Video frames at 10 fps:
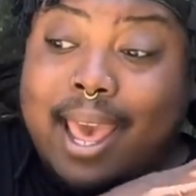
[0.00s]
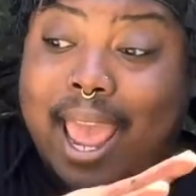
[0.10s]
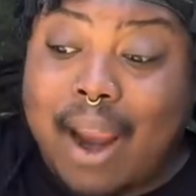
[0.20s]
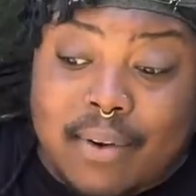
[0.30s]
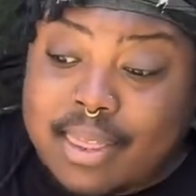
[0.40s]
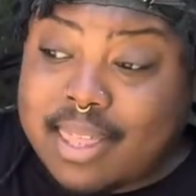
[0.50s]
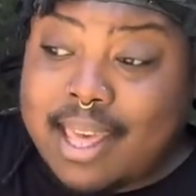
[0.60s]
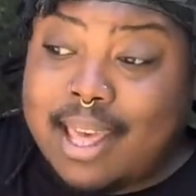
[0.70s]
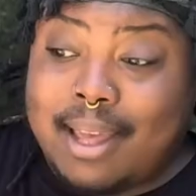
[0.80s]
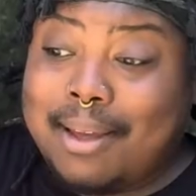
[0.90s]

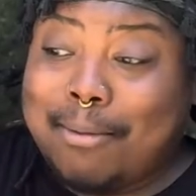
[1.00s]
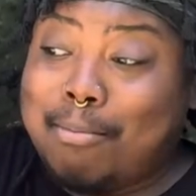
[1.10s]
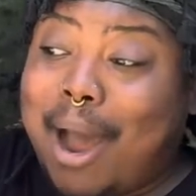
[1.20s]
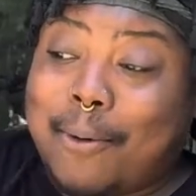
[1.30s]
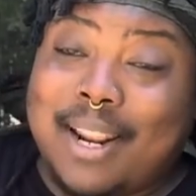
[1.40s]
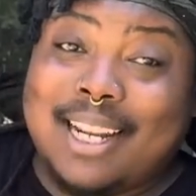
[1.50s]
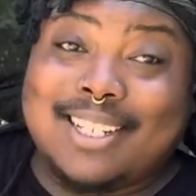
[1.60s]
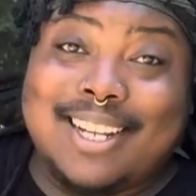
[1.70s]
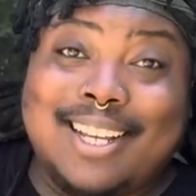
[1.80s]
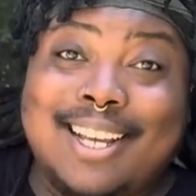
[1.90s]
everything by
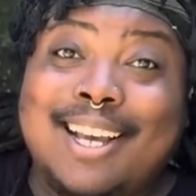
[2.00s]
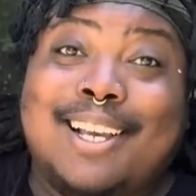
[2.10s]
Renogy